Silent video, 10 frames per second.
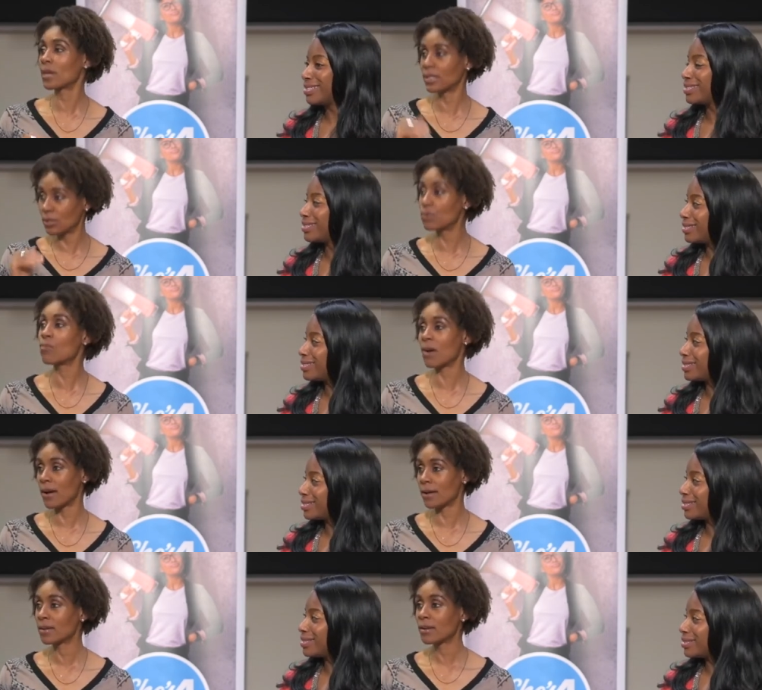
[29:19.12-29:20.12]
Speaker 1: I do
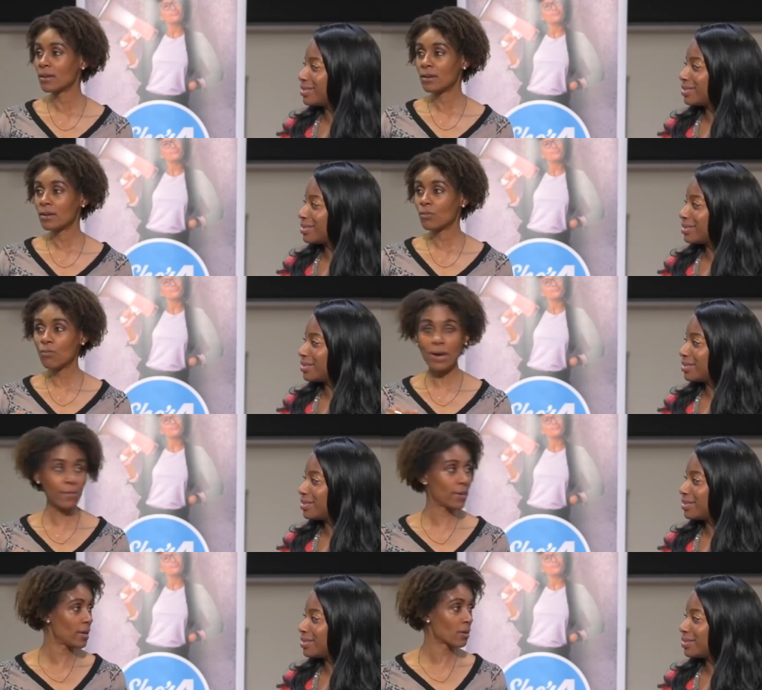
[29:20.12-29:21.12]
want
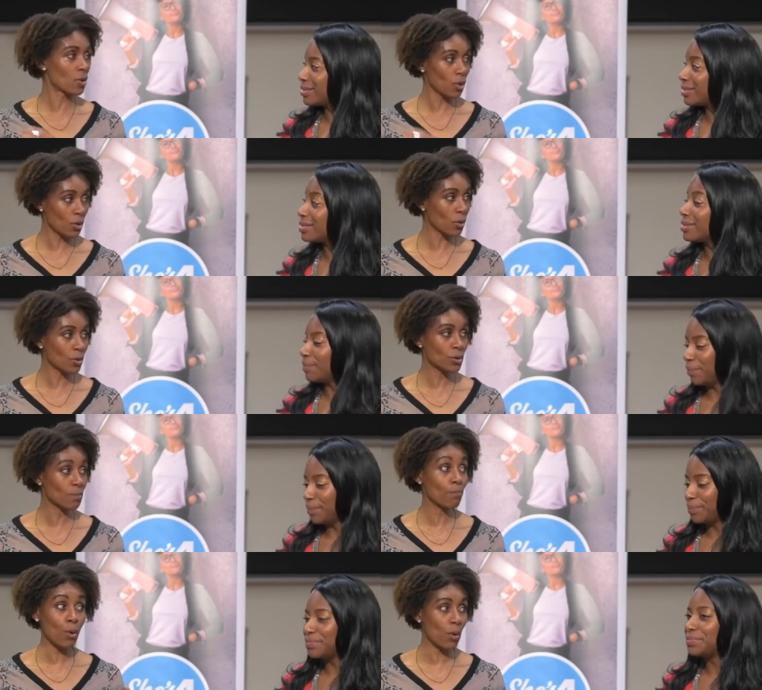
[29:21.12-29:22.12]
women, girls,
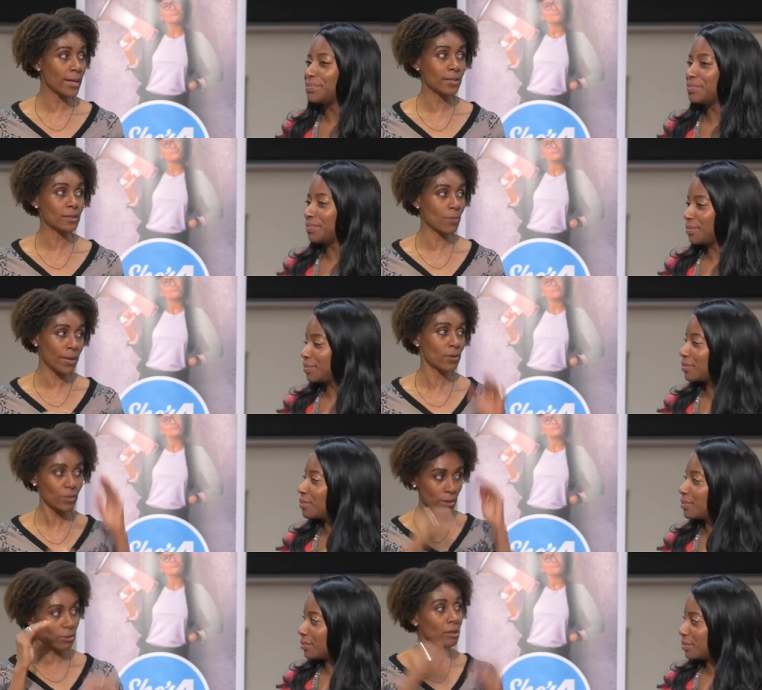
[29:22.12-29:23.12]
mm-hmm. boys, no matter
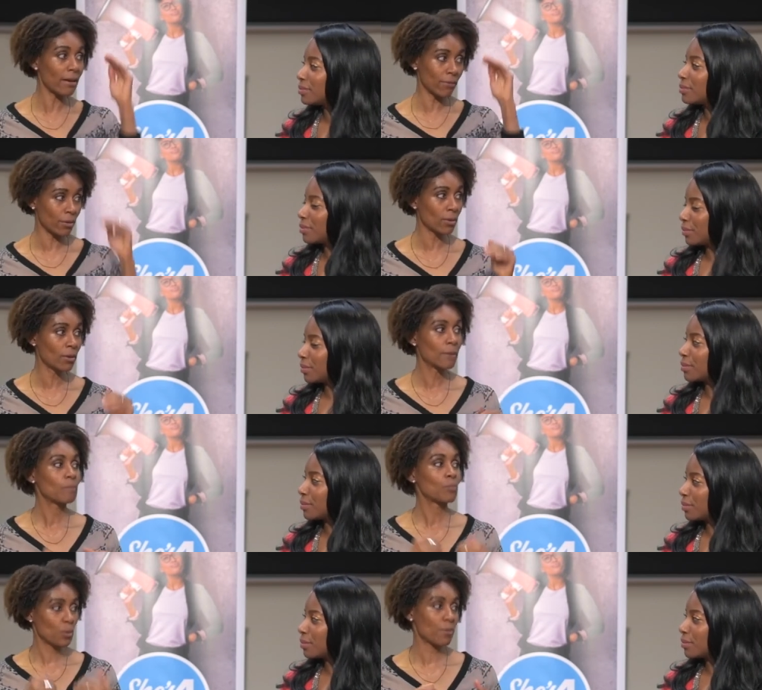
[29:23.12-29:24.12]
their level, mm-hmm.
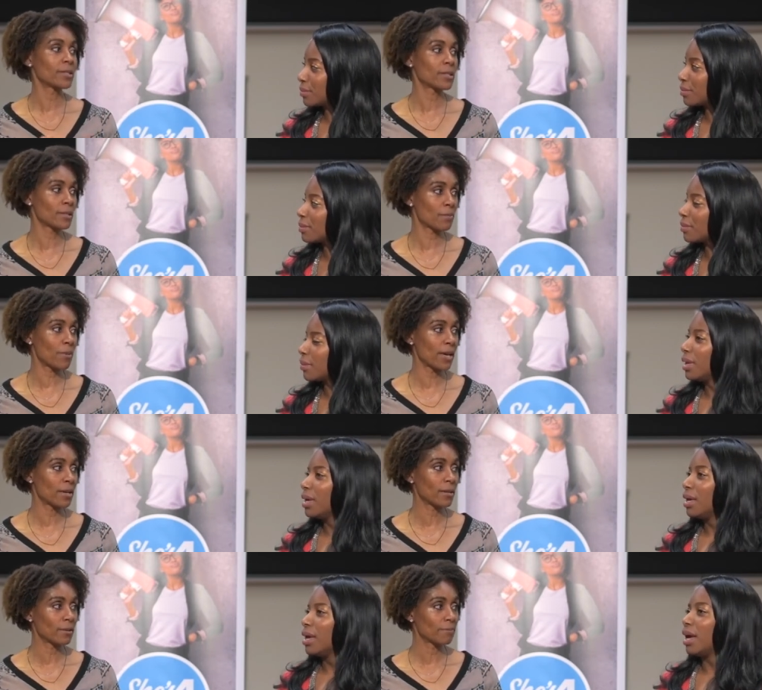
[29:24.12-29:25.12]
to participate.
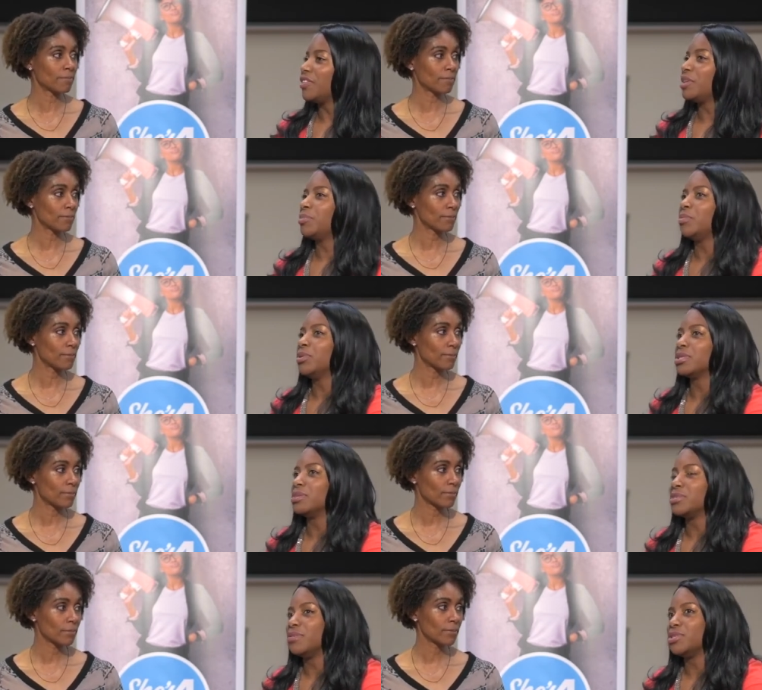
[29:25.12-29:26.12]
Speaker 2: I think people
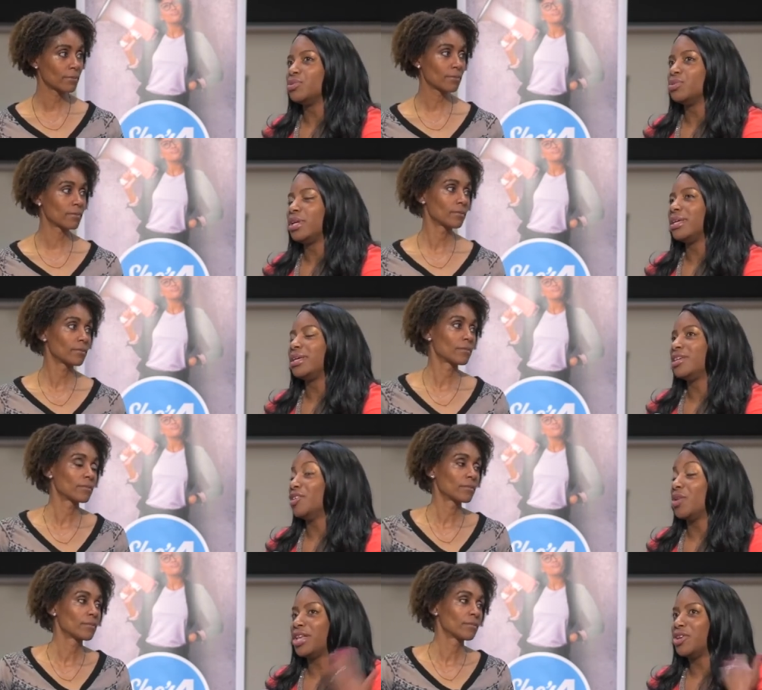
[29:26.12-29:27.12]
sometimes don't like, you
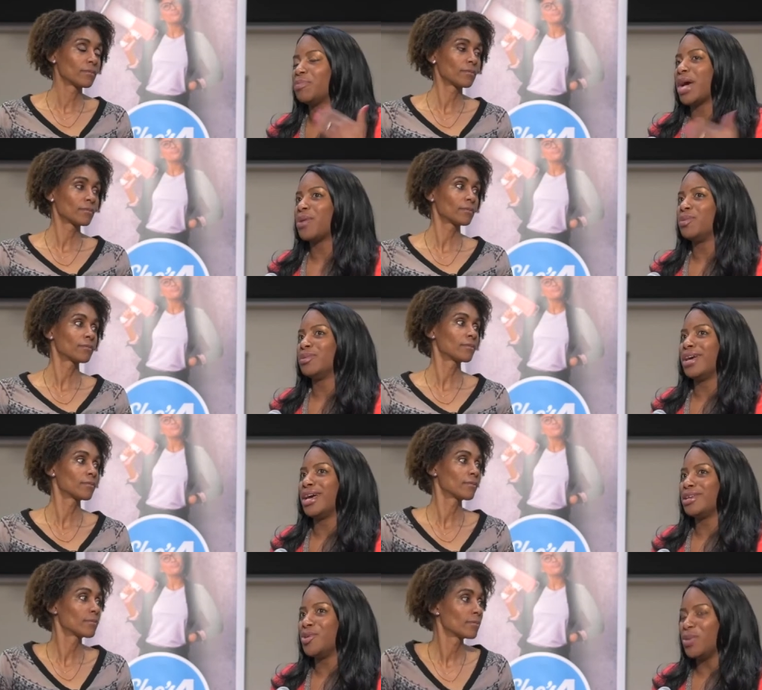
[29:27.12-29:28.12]
know, I look back uh,
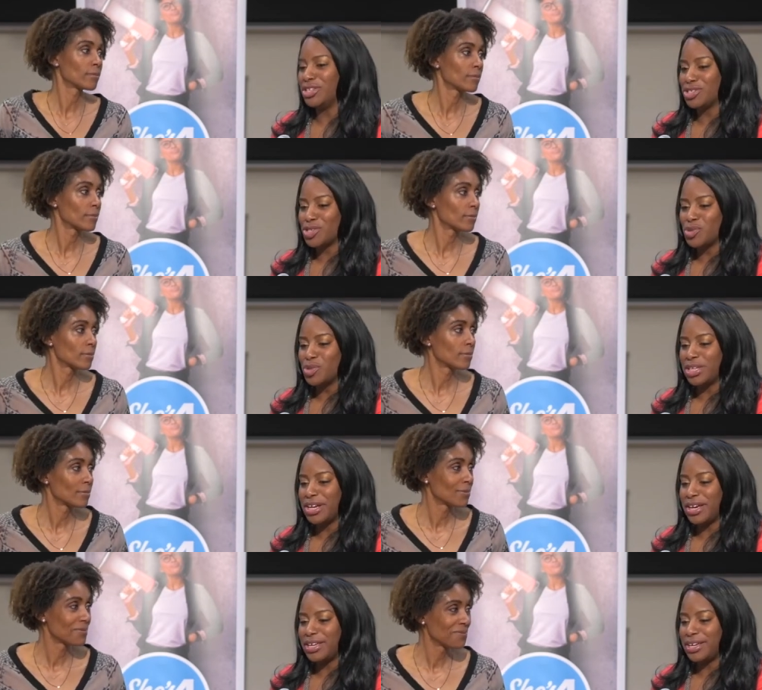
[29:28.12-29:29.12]
going to school and
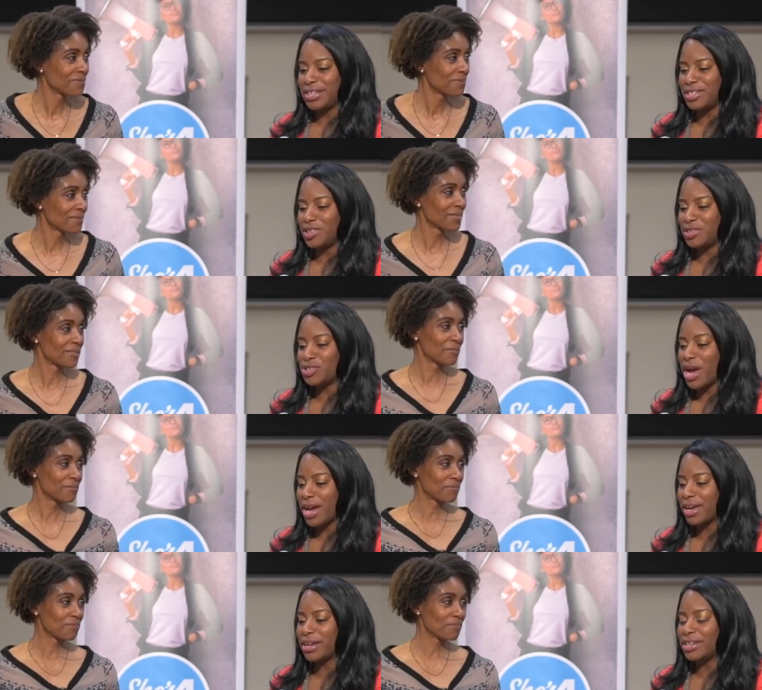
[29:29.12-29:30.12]
I, I did
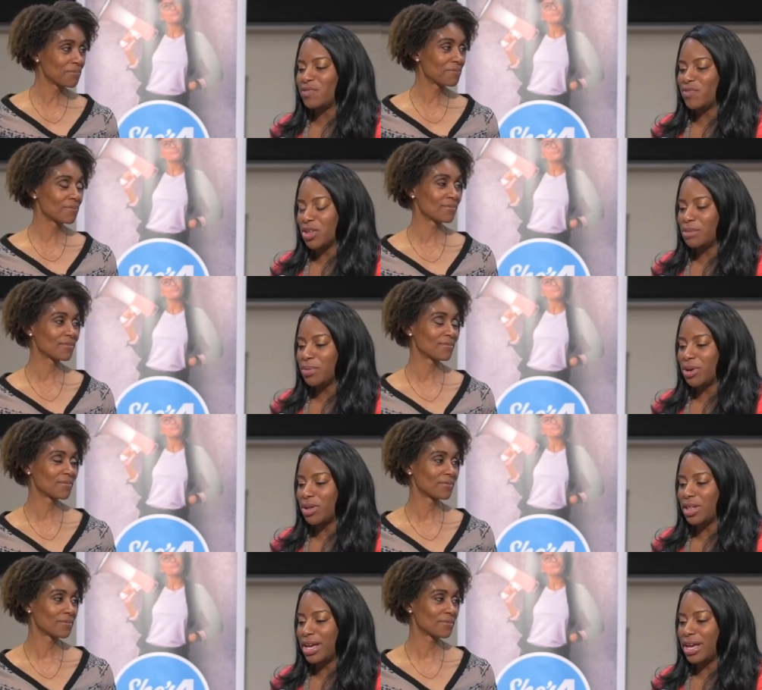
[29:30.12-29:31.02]
track and I did volleyball